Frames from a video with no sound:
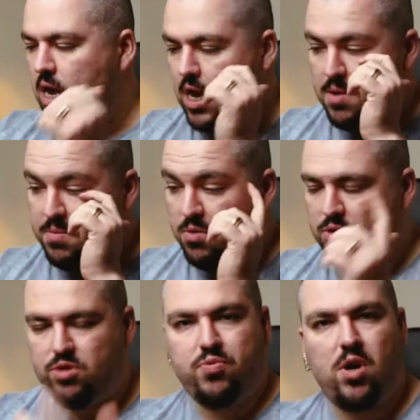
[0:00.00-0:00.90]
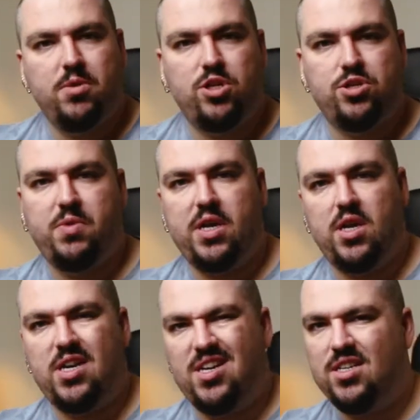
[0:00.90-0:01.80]
It would probably just
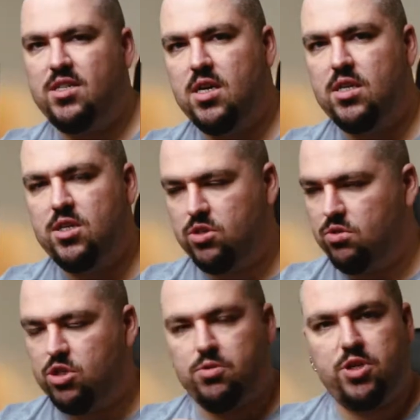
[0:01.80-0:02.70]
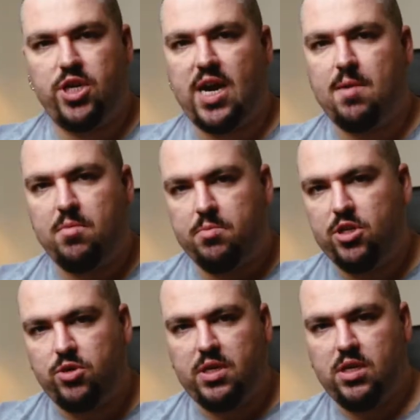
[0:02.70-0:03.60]
make it easier to sort of switch your camera
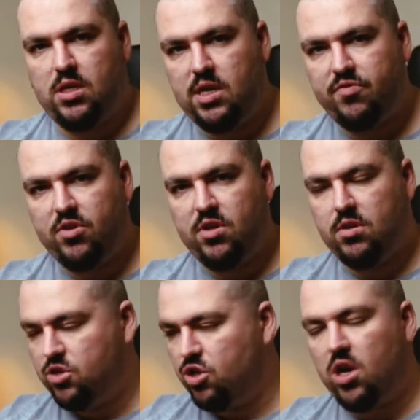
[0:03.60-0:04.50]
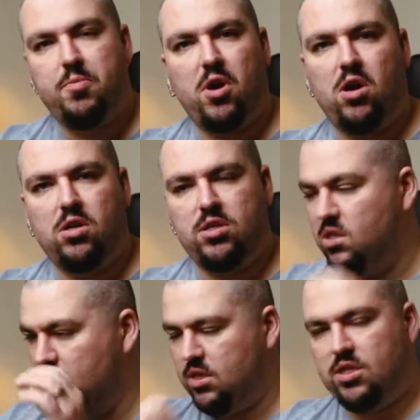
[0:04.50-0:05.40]
between different tripods
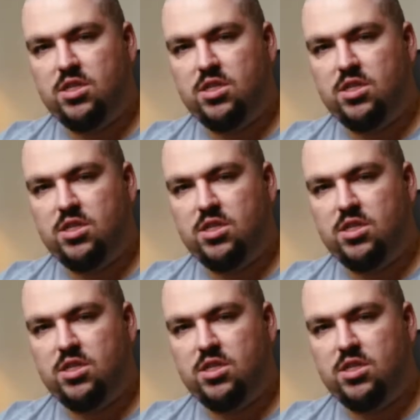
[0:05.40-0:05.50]
and the